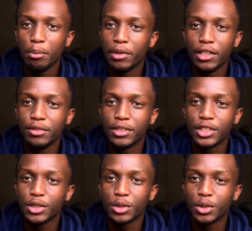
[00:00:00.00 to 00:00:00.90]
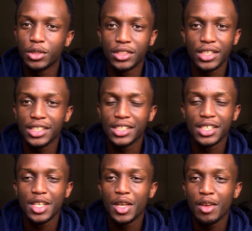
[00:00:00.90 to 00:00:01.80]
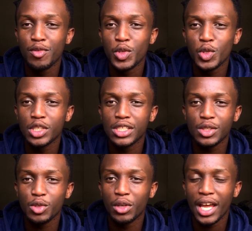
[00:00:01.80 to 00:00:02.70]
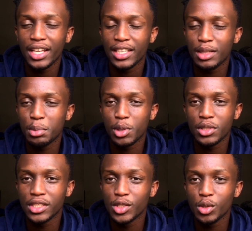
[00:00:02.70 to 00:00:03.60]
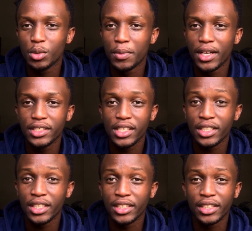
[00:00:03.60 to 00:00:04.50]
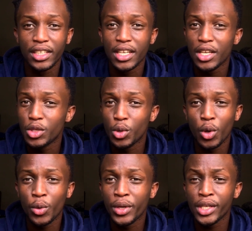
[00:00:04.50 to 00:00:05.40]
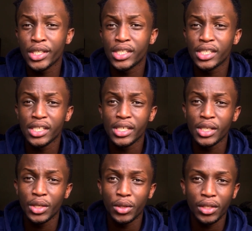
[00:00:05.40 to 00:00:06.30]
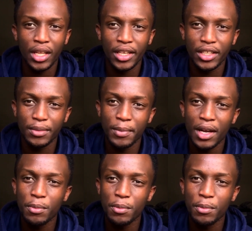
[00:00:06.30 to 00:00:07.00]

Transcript: beneficial, because if you noticed, you like that person so much and then you always like, you